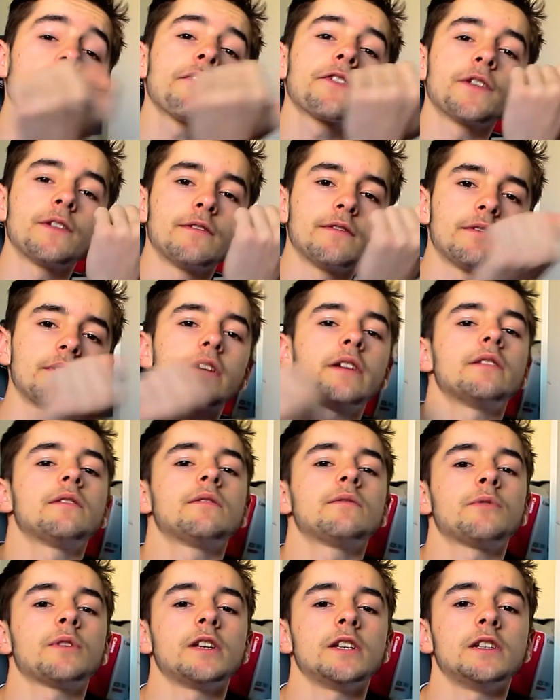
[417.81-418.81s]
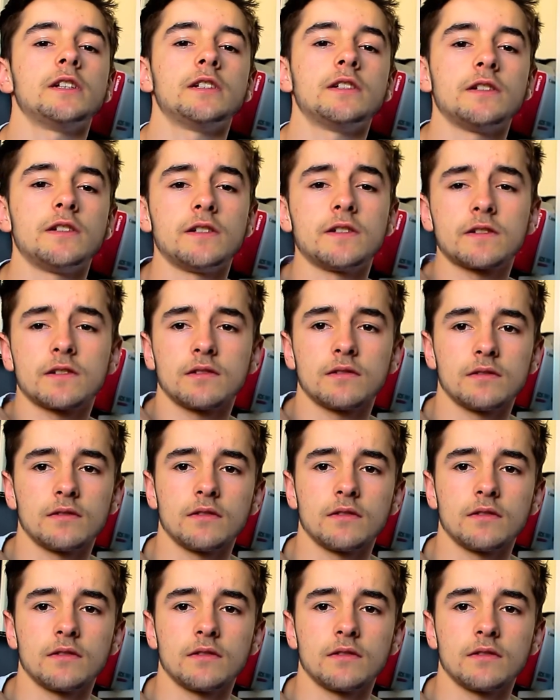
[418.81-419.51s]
often than when it's